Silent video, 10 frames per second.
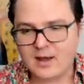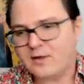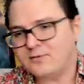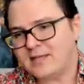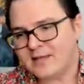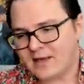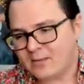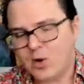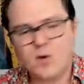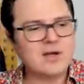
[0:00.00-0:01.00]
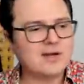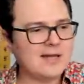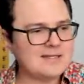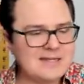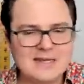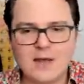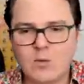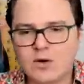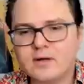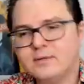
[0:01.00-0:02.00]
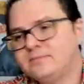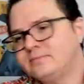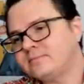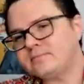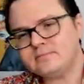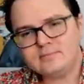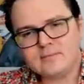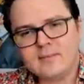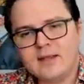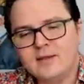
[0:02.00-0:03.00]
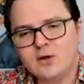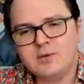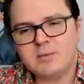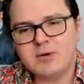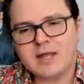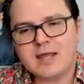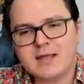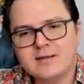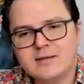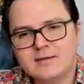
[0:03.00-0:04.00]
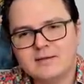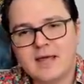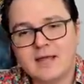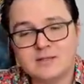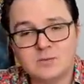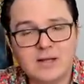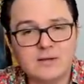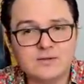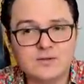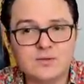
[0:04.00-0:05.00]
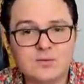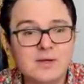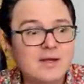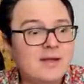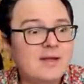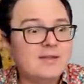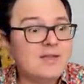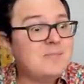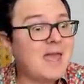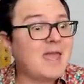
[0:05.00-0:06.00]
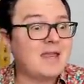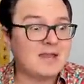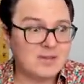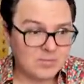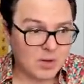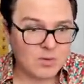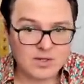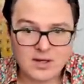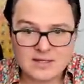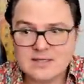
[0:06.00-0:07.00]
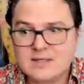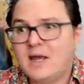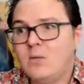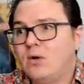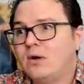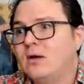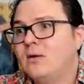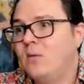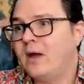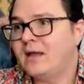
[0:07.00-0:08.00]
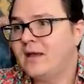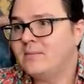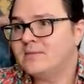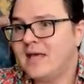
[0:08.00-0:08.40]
the Polkadot network. And they're going to be bringing that as well to the main Polkadot network when it comes